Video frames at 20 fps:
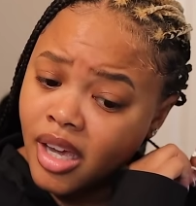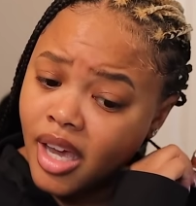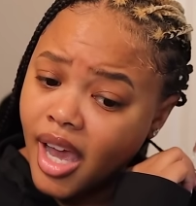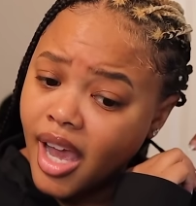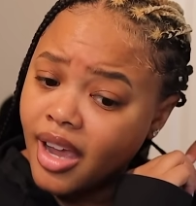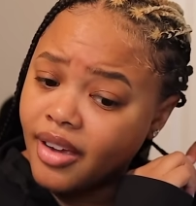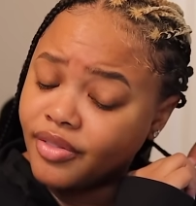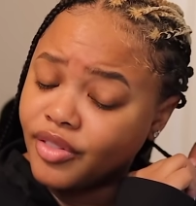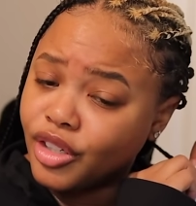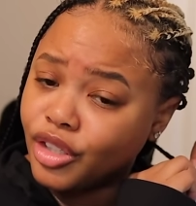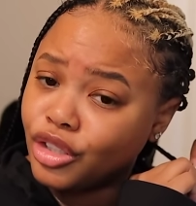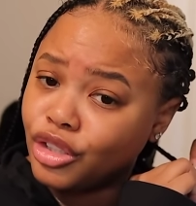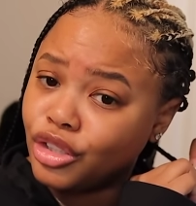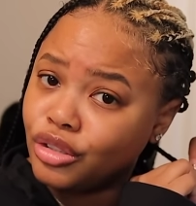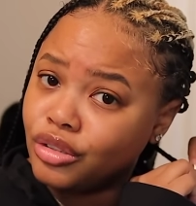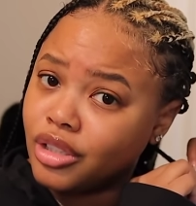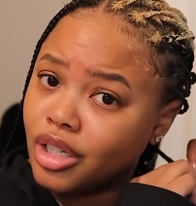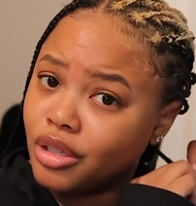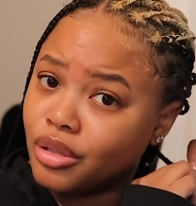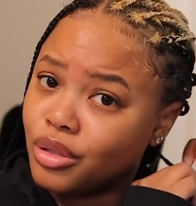after,
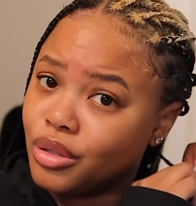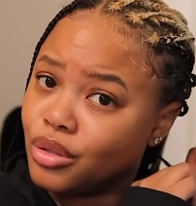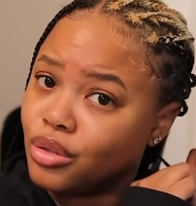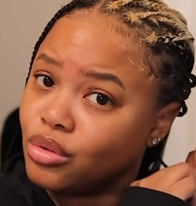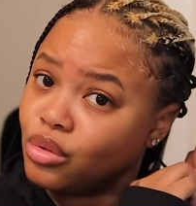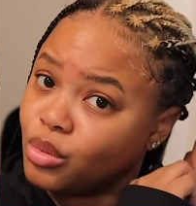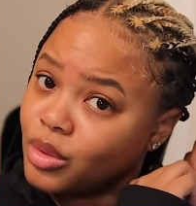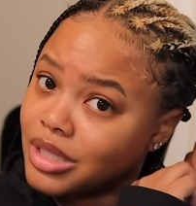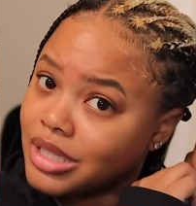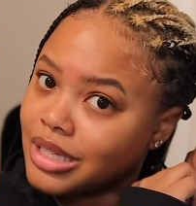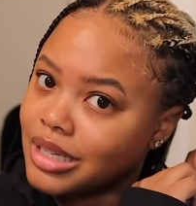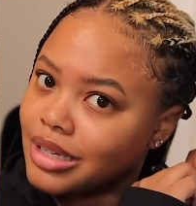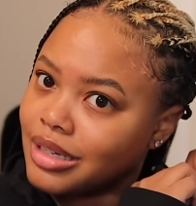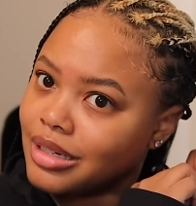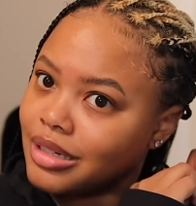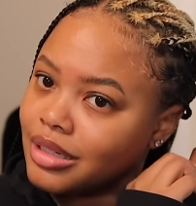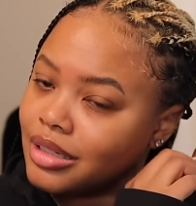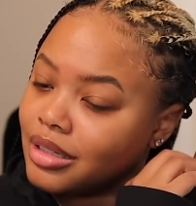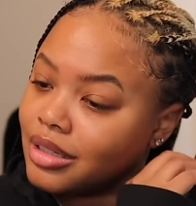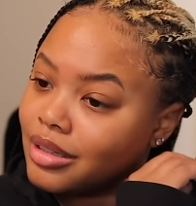you know, who was
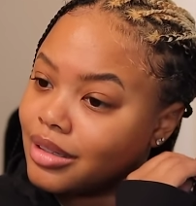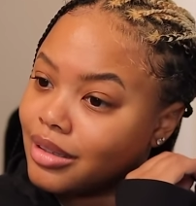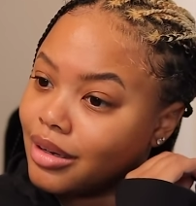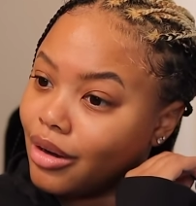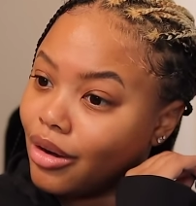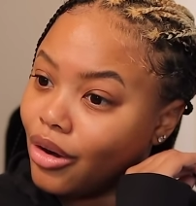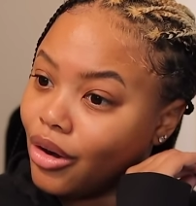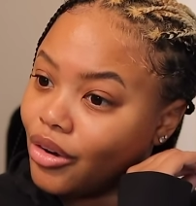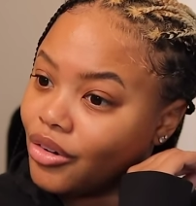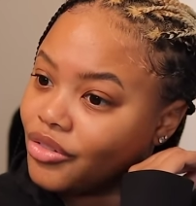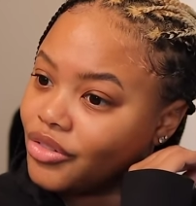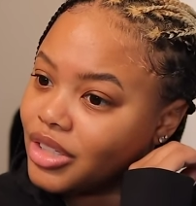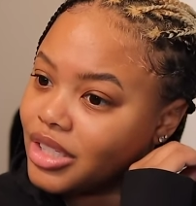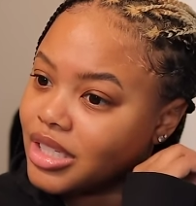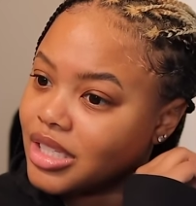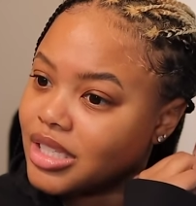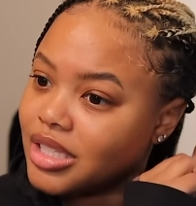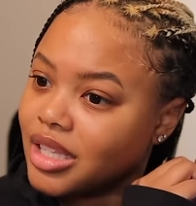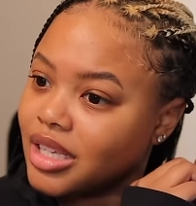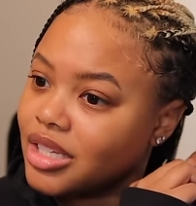in
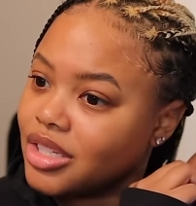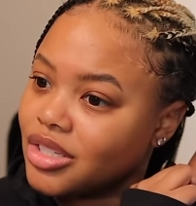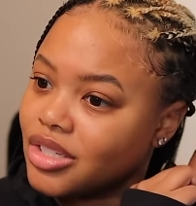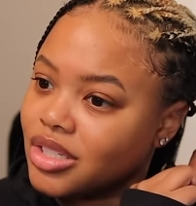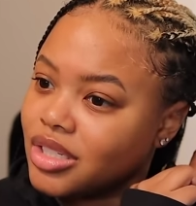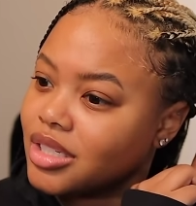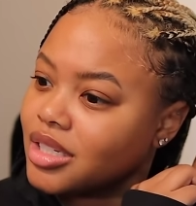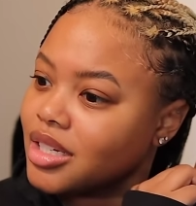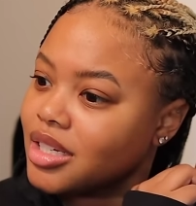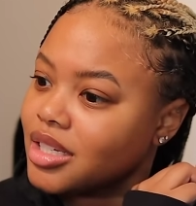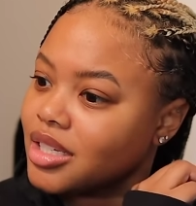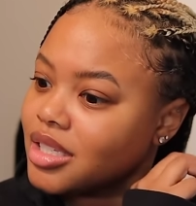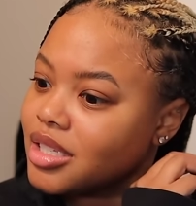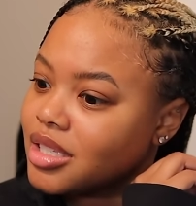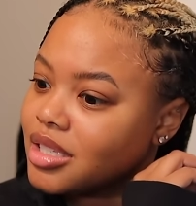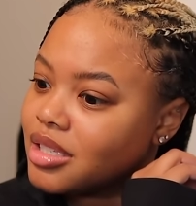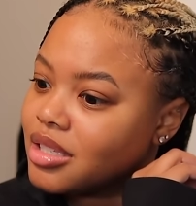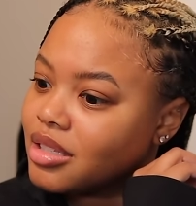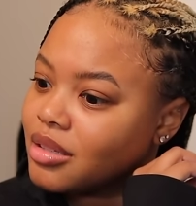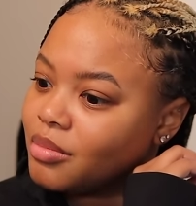office, things
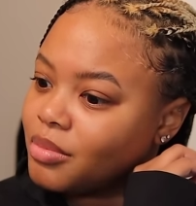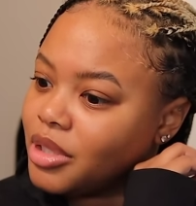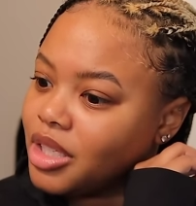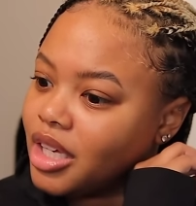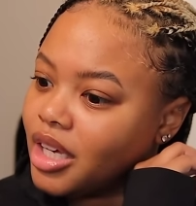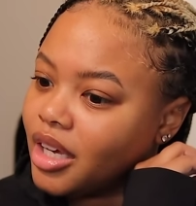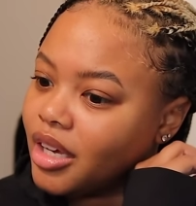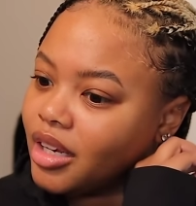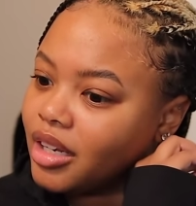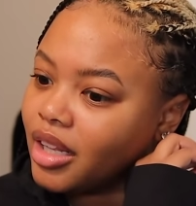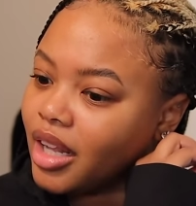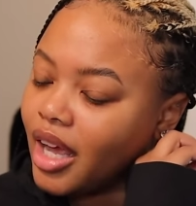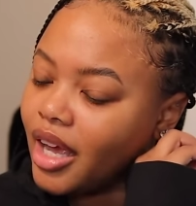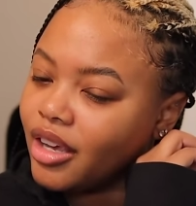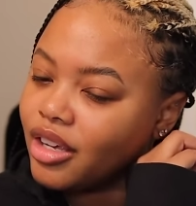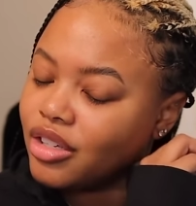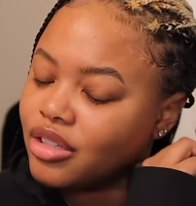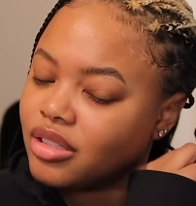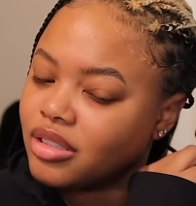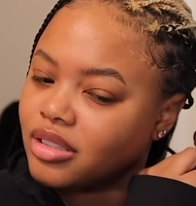just getting
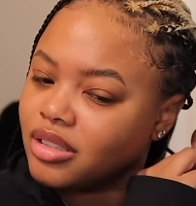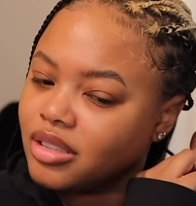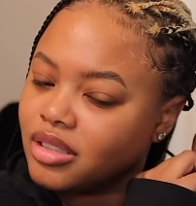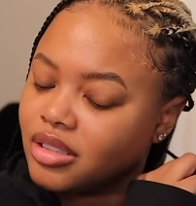like